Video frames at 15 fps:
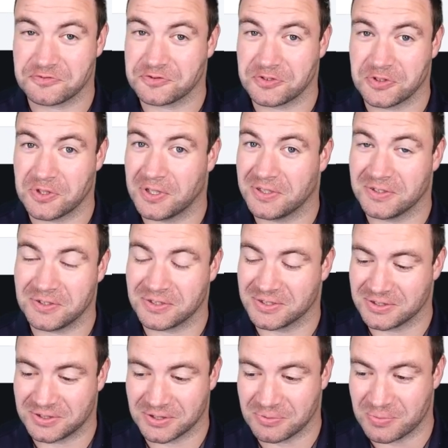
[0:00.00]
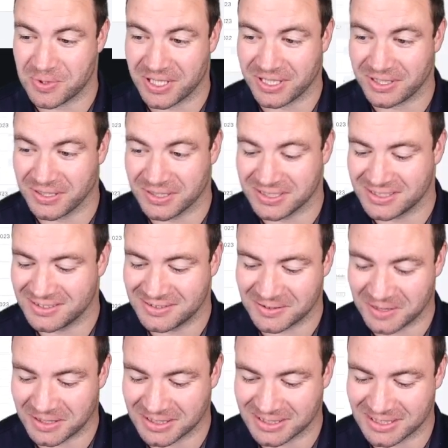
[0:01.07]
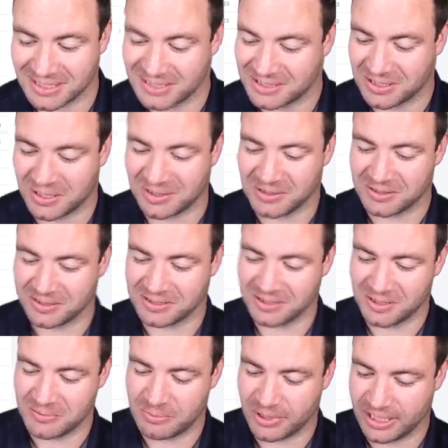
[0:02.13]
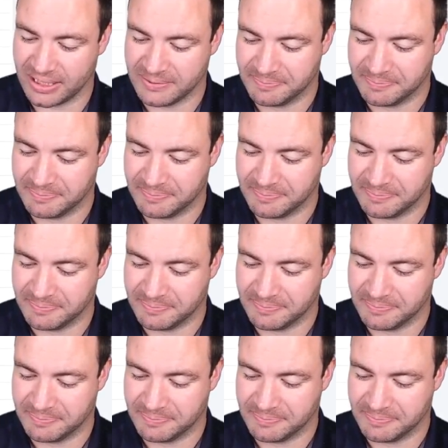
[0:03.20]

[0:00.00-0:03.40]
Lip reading: looking too pretty, guys. Honestly, it's not looking too pretty.